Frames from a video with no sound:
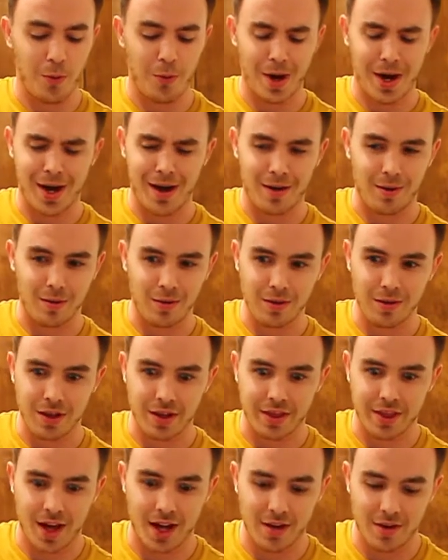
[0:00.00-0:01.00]
Wow, look
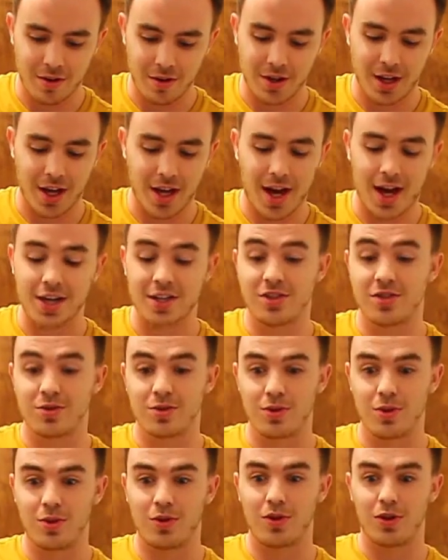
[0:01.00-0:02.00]
at that. Okay, I actually do
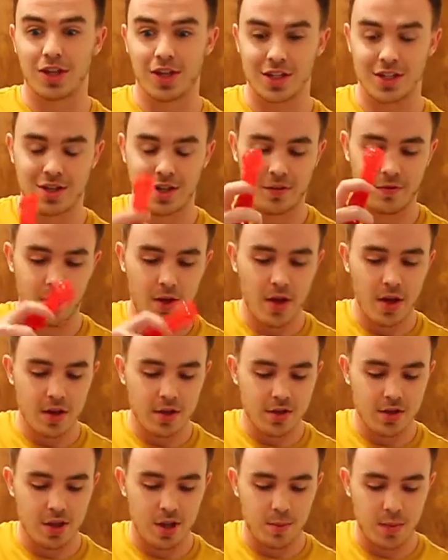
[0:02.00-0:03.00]
know cooking stuff.
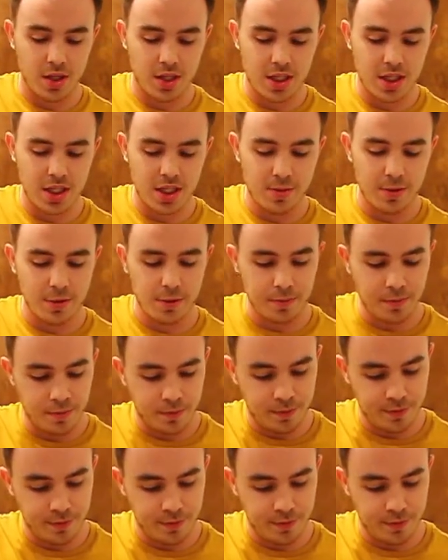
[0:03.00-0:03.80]
So that'd be a teaspoon.